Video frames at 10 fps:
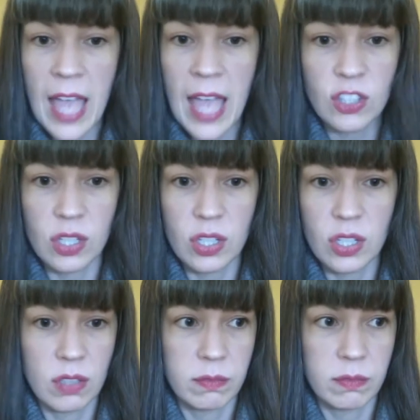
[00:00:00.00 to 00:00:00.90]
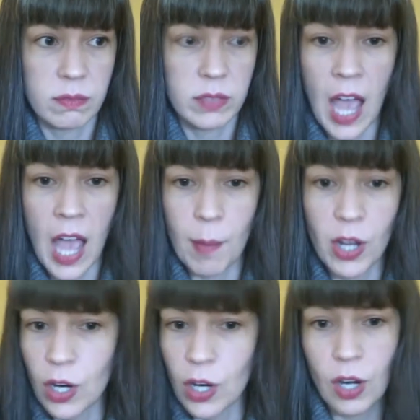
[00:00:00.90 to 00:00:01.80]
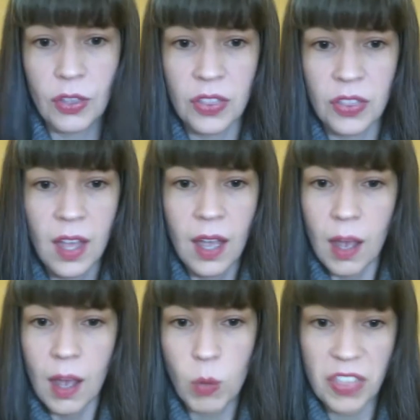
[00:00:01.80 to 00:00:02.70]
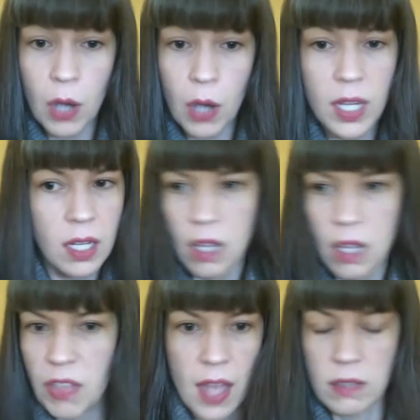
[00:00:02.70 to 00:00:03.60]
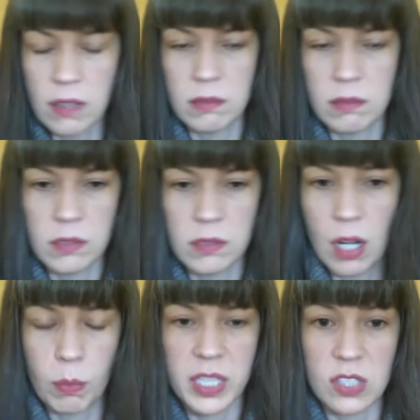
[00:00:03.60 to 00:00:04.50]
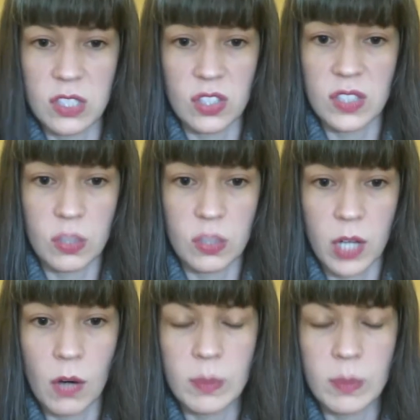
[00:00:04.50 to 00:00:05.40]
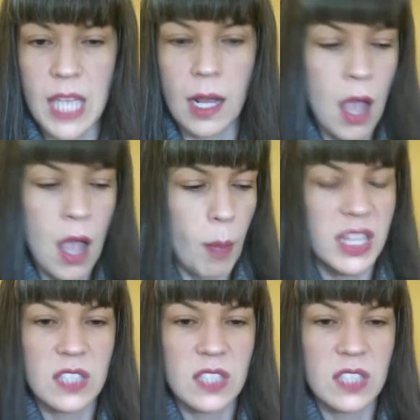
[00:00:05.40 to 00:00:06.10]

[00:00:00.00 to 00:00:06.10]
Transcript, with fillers: end your time on earth without it, then, you know, please just disregard what I'm saying.